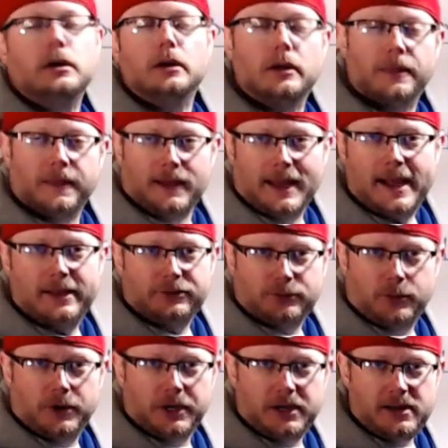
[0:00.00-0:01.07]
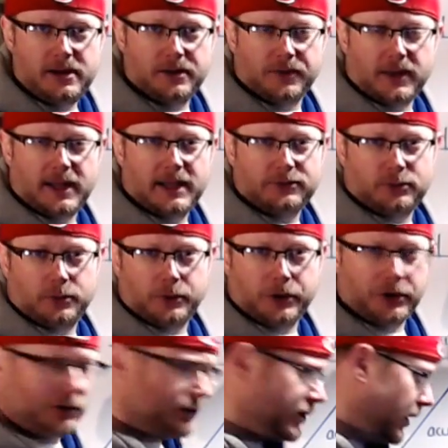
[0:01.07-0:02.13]
The last one here, the last one we're
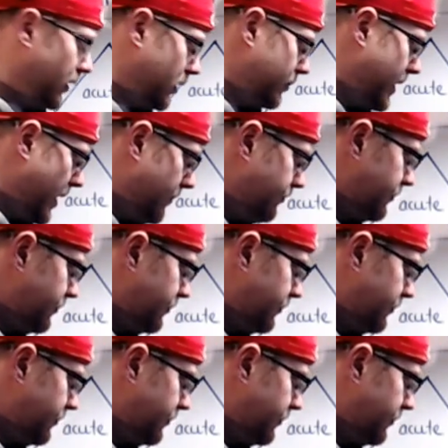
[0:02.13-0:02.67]
going to talk about.